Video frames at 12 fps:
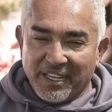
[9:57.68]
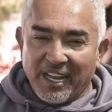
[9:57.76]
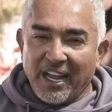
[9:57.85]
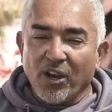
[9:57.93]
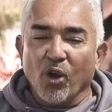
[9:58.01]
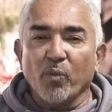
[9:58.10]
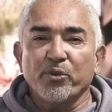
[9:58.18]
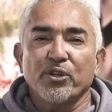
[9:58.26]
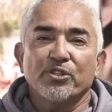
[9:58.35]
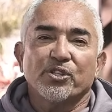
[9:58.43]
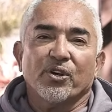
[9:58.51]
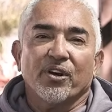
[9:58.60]
I hope you
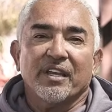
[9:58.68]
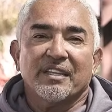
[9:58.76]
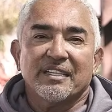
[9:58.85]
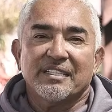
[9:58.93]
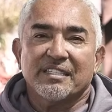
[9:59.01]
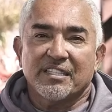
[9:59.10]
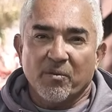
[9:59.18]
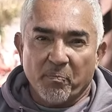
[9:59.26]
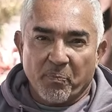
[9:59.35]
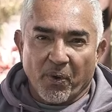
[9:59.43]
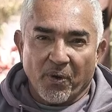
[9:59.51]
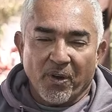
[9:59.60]
enjoy this
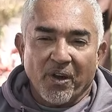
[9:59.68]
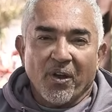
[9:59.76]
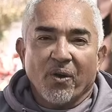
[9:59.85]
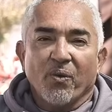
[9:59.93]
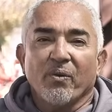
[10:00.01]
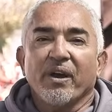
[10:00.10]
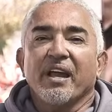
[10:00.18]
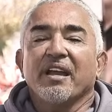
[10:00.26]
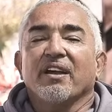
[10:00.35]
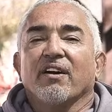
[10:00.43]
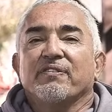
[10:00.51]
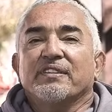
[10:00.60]
simple way
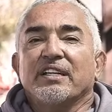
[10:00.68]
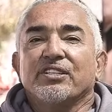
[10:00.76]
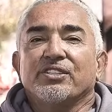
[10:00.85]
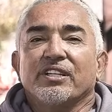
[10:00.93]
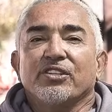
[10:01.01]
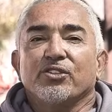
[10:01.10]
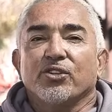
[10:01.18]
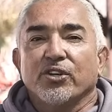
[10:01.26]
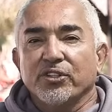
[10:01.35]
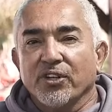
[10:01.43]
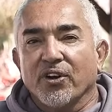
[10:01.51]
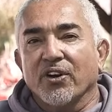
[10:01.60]
of teaching your
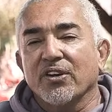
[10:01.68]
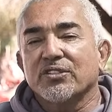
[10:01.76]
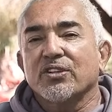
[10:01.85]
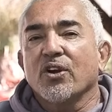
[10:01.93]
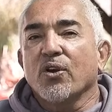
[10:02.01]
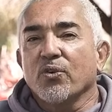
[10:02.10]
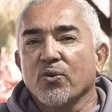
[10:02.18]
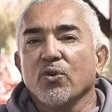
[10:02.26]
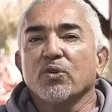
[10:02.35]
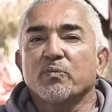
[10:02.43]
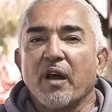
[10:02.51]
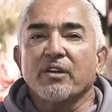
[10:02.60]
dogs
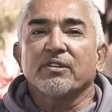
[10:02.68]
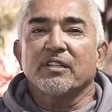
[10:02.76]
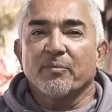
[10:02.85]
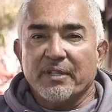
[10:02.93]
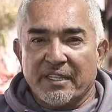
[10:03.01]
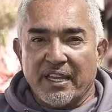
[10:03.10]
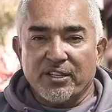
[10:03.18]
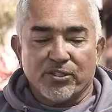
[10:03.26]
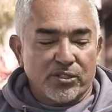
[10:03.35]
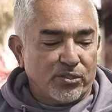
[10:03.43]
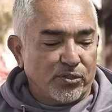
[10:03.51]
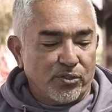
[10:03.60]
rules, boundaries,
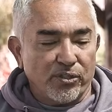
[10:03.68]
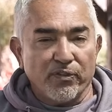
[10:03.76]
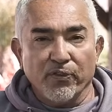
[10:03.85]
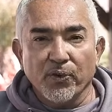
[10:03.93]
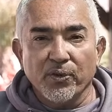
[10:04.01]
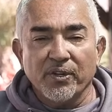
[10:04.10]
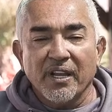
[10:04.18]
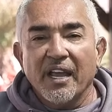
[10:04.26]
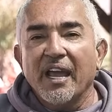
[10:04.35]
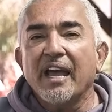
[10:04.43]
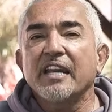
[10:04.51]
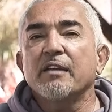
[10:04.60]
limitations through the food,
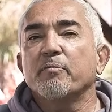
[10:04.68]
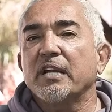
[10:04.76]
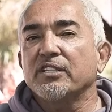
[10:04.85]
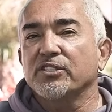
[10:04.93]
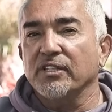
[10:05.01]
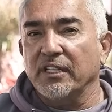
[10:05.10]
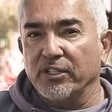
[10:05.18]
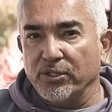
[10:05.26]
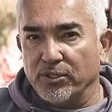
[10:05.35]
and eventually you